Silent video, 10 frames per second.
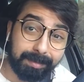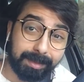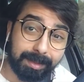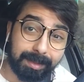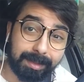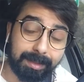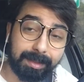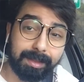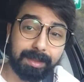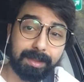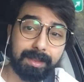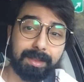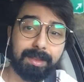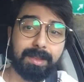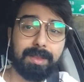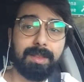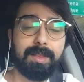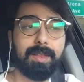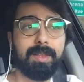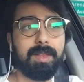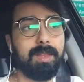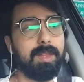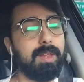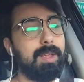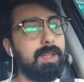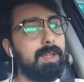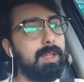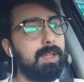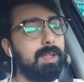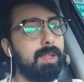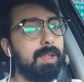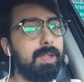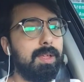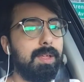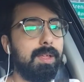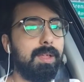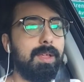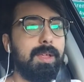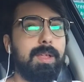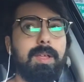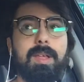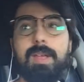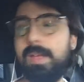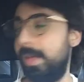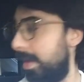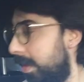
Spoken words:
(no one is talking)